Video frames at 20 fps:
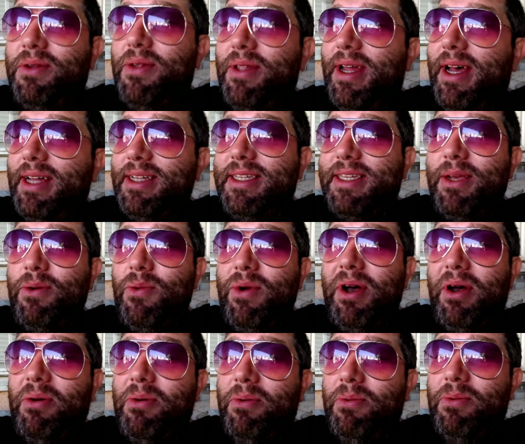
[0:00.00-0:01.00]
not sit
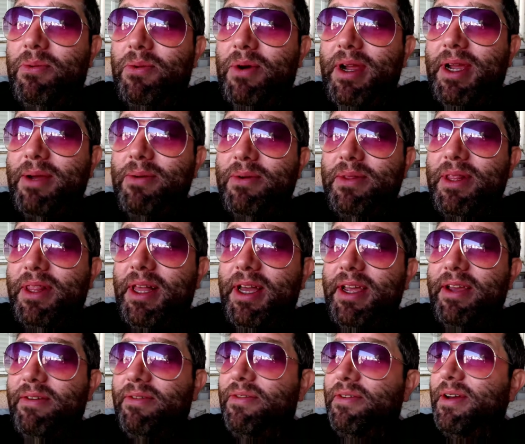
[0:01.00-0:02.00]
well right with
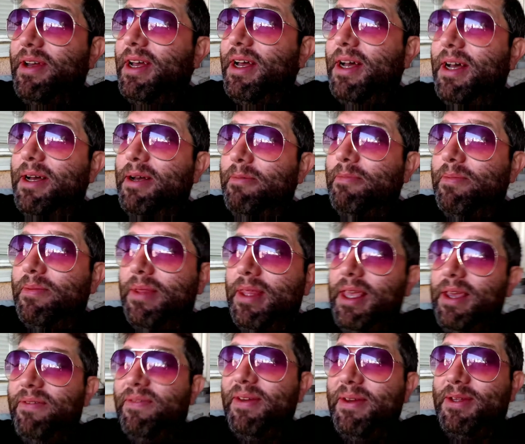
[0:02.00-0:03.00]
life
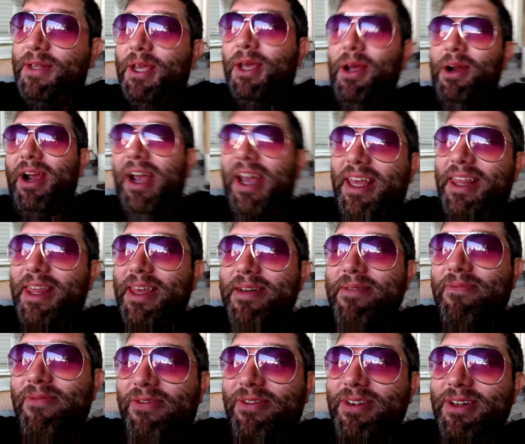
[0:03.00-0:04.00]
if you try
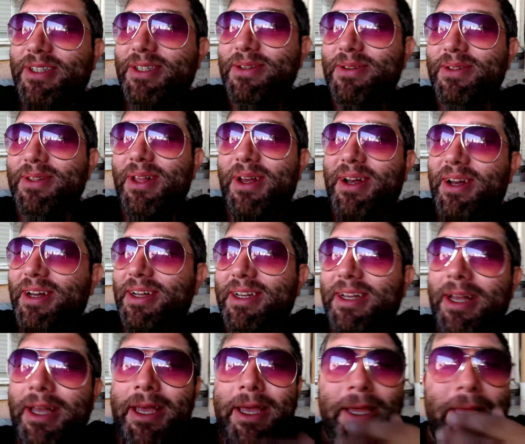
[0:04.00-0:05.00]
them for too long.
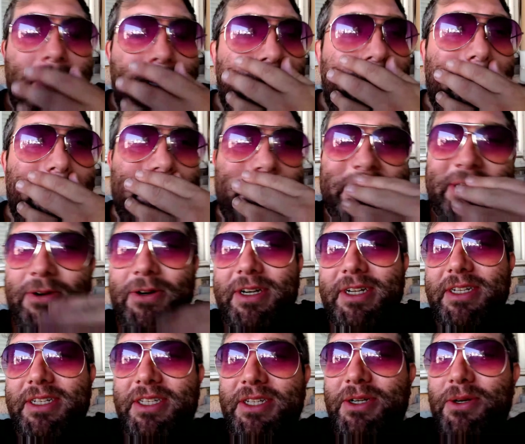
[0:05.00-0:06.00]

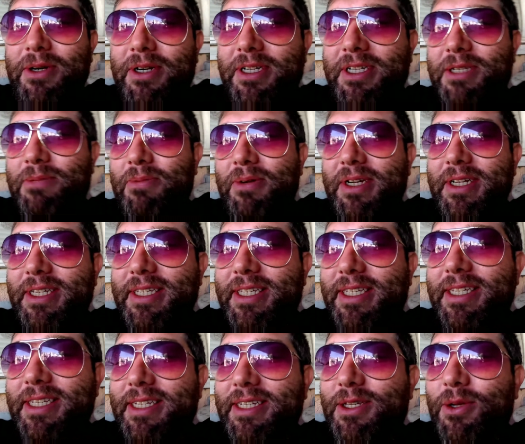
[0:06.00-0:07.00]
Short
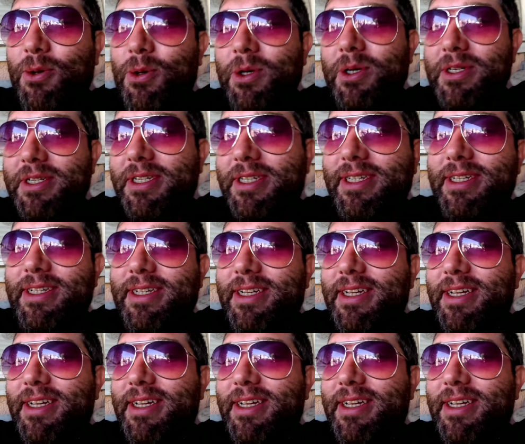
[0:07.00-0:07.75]
sprints, tours,